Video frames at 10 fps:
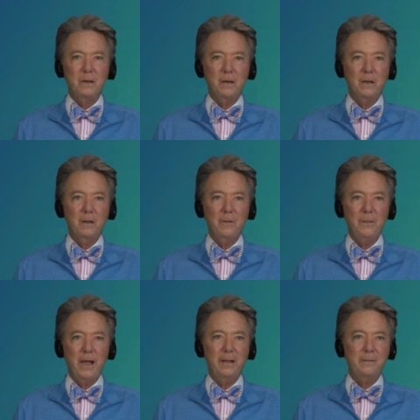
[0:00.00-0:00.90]

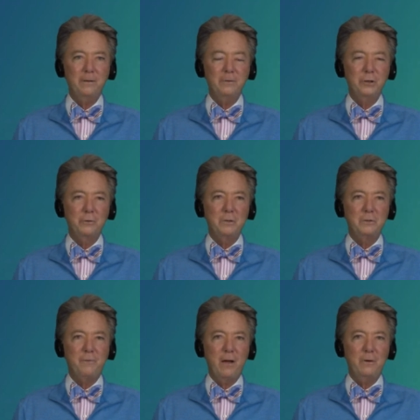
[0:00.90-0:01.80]
that the
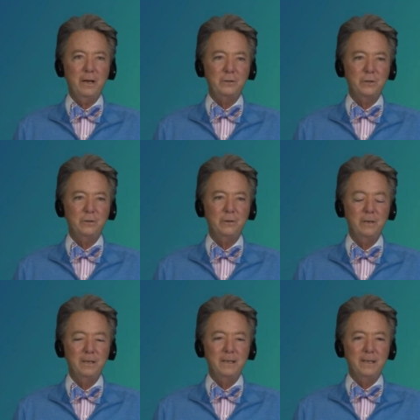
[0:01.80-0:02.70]
Children's
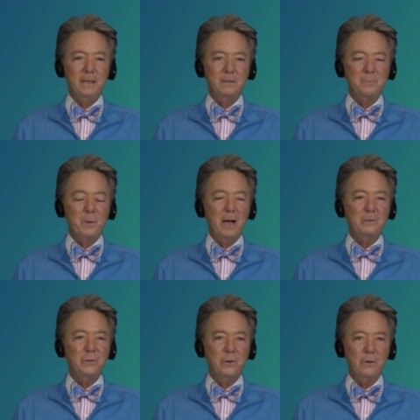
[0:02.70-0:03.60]
Foundation
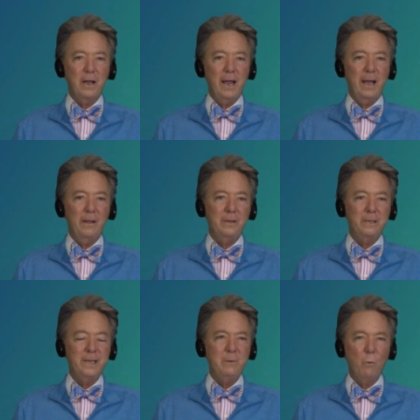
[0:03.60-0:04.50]
sponsored and
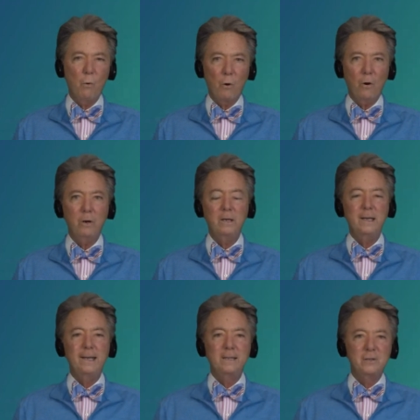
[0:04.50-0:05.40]
the team wore.
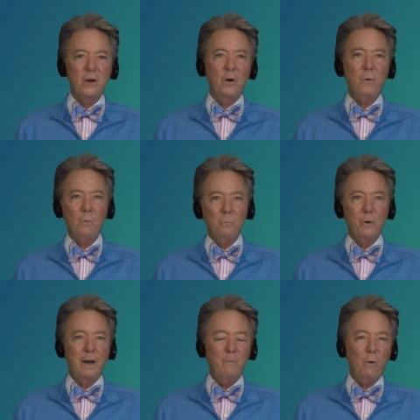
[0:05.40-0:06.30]
So
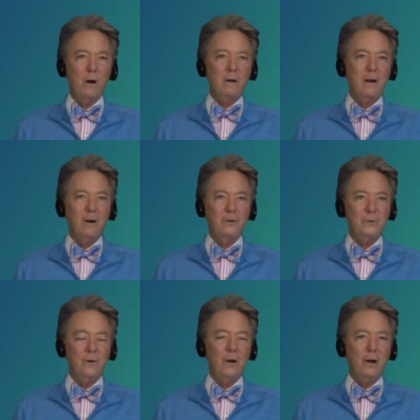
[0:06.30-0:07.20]
when I walk our
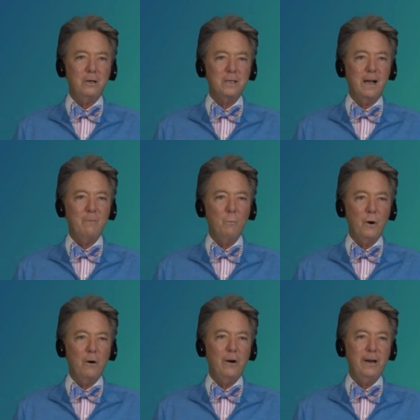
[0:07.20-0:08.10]
dogs, I'm
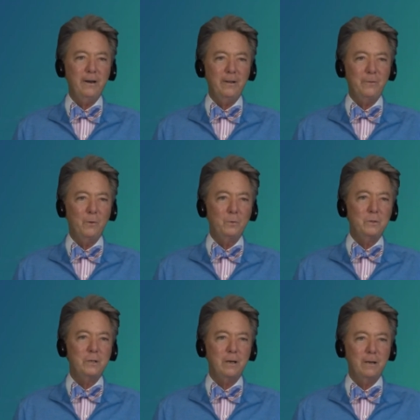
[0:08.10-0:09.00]
wearing
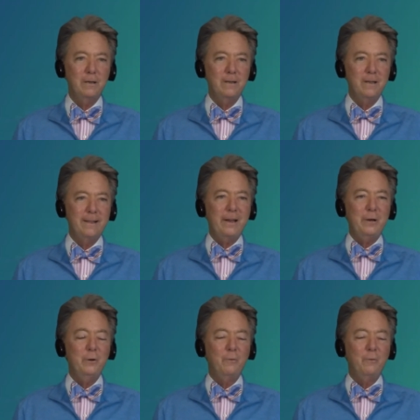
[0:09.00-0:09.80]
that